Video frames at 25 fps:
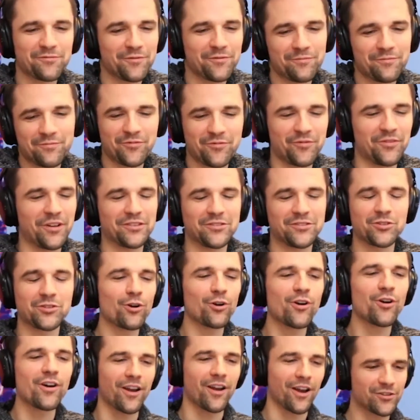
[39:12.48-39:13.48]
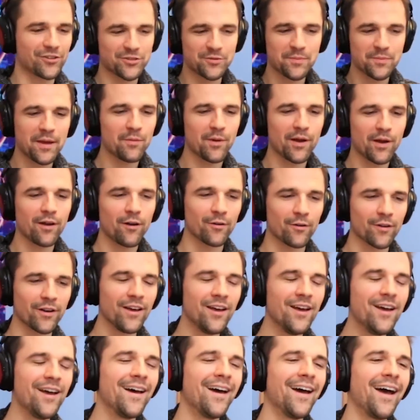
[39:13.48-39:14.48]
just screw it. I'll just make my own.
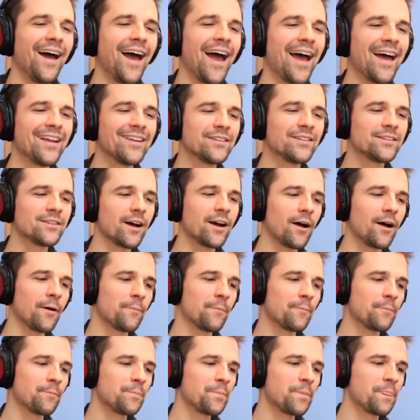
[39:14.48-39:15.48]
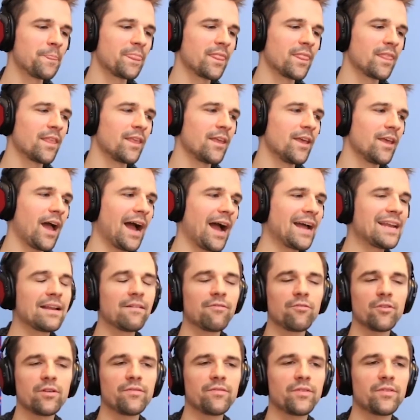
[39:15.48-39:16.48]
And I never
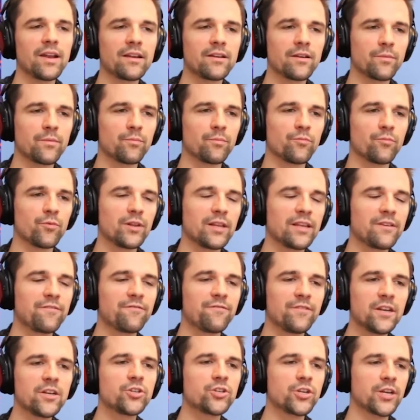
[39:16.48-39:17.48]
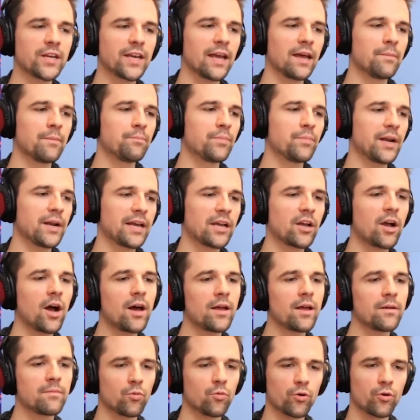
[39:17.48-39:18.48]
even end up really finishing it, but I
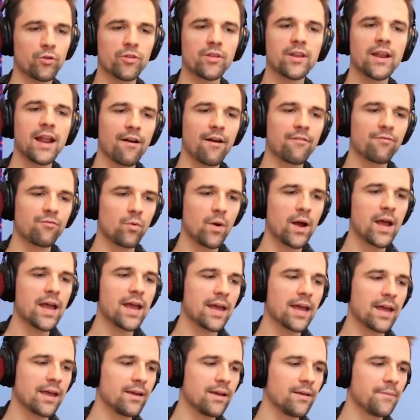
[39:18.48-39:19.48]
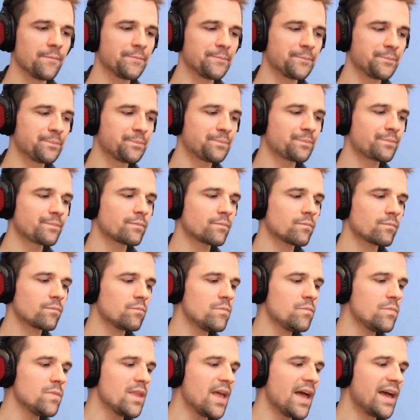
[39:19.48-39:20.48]
got more than halfway,
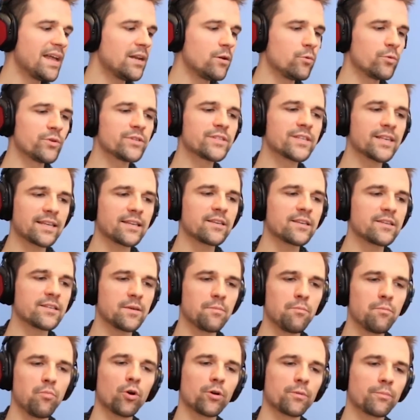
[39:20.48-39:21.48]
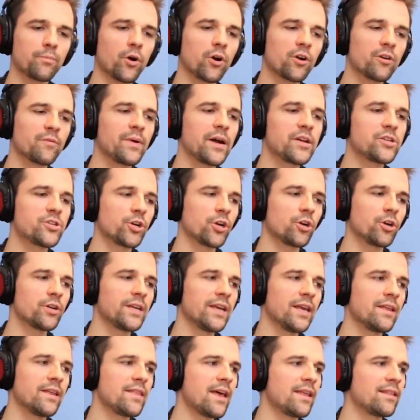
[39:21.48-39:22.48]
and it was like this important part of my journey.
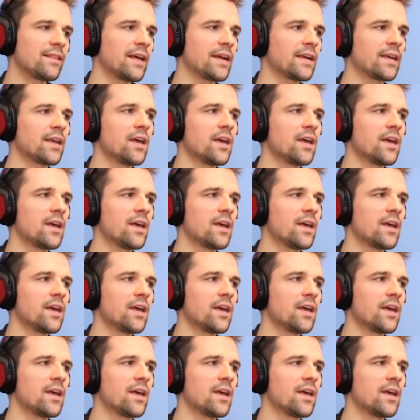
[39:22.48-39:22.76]
And then like